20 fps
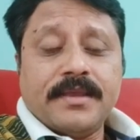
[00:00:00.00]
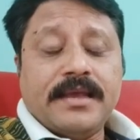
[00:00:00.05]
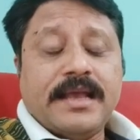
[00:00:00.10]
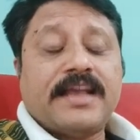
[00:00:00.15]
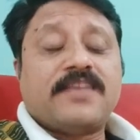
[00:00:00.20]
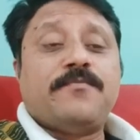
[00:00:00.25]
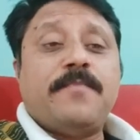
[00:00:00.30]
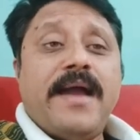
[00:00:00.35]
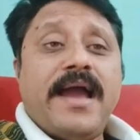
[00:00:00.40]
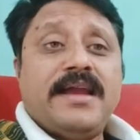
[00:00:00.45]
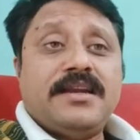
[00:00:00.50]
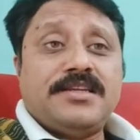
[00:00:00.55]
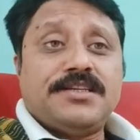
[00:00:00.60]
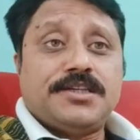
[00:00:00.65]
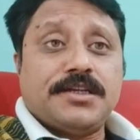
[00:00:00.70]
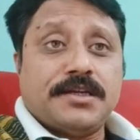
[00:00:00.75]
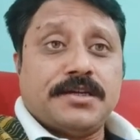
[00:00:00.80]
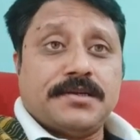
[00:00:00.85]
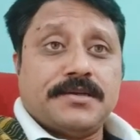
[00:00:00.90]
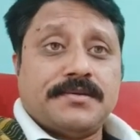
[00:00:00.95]

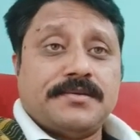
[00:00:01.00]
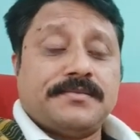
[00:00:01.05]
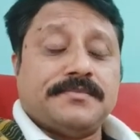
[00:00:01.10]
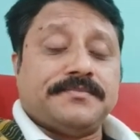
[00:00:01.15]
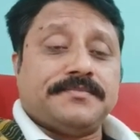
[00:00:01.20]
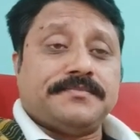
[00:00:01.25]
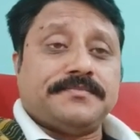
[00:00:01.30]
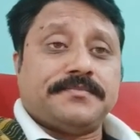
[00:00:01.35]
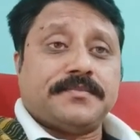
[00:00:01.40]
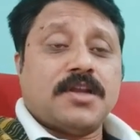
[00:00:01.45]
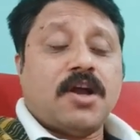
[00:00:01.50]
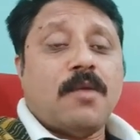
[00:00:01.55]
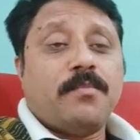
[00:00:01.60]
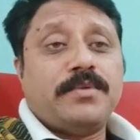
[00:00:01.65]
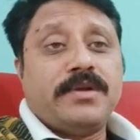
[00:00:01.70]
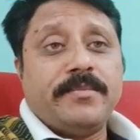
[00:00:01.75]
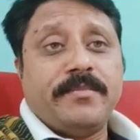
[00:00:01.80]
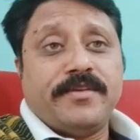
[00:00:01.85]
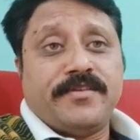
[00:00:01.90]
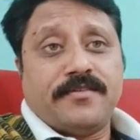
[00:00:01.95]
expansion,
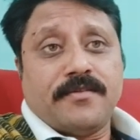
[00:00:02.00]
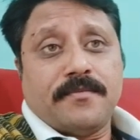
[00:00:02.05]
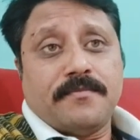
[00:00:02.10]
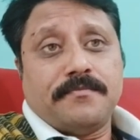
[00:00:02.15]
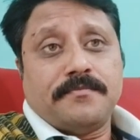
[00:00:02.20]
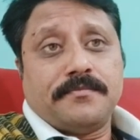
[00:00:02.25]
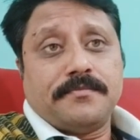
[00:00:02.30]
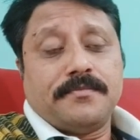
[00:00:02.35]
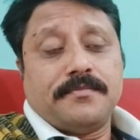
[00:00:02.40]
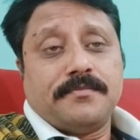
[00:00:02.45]
optimism,